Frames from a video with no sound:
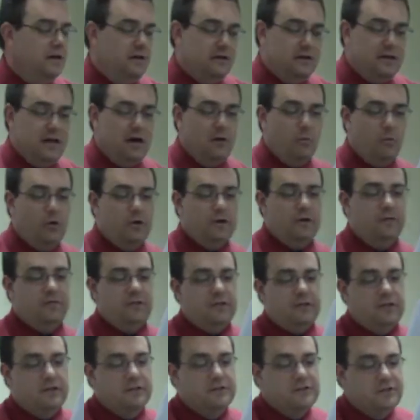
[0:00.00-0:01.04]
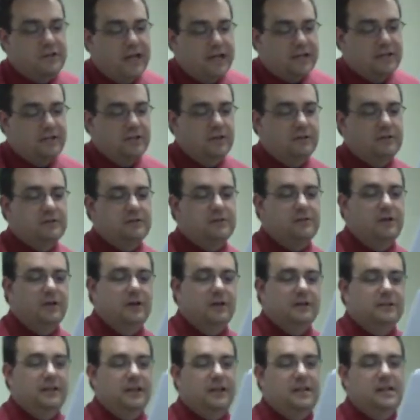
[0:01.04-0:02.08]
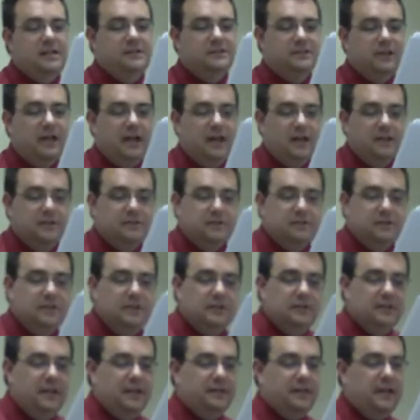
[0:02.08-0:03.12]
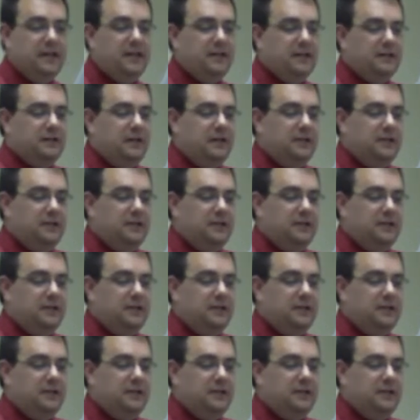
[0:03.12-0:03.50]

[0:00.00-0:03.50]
Now, one of the sections that he says that they,